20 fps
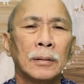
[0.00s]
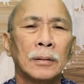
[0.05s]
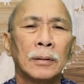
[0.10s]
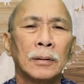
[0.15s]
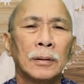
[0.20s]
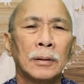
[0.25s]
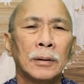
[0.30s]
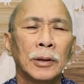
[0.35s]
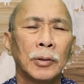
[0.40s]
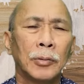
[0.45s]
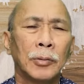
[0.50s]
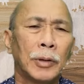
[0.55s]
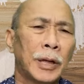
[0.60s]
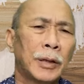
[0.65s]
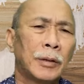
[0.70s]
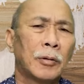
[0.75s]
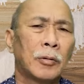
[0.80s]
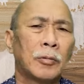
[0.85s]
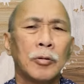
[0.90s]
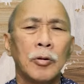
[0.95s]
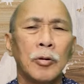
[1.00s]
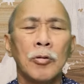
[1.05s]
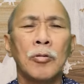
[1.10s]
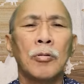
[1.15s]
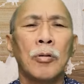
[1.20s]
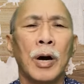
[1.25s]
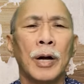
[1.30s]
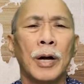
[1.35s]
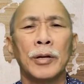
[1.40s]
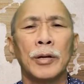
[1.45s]
you need to
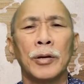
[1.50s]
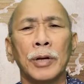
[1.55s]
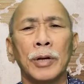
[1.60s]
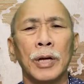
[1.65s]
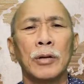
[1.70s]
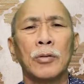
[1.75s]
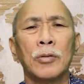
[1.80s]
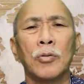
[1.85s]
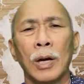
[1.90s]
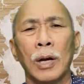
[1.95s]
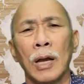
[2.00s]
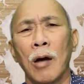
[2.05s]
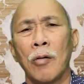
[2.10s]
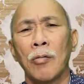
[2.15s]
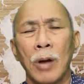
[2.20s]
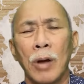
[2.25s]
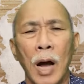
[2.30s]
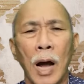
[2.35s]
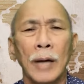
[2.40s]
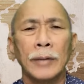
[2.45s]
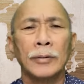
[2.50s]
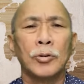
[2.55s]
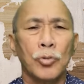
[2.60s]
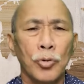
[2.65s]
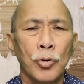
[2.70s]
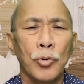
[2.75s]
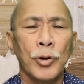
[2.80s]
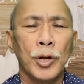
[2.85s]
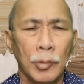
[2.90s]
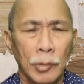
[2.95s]
do and you need to allow God to
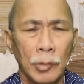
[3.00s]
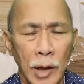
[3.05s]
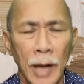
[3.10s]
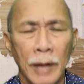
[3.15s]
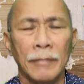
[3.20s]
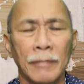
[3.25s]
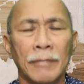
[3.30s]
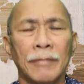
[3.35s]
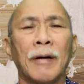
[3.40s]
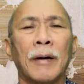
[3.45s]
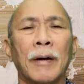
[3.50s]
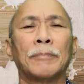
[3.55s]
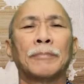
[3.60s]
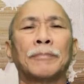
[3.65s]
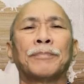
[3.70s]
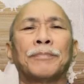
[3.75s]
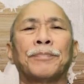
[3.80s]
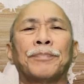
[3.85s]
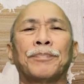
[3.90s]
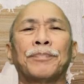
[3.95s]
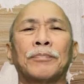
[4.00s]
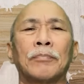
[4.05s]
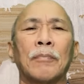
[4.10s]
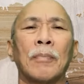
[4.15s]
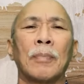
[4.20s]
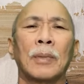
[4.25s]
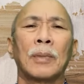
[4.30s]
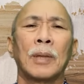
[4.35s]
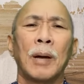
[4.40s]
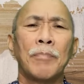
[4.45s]
do in your life.
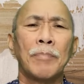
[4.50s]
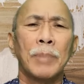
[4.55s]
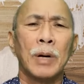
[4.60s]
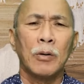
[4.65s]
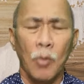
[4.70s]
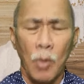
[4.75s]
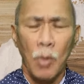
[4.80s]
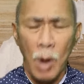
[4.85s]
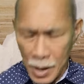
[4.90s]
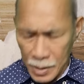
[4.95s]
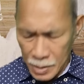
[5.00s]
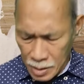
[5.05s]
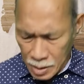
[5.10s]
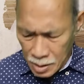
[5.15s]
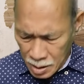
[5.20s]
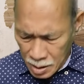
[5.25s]
Number one,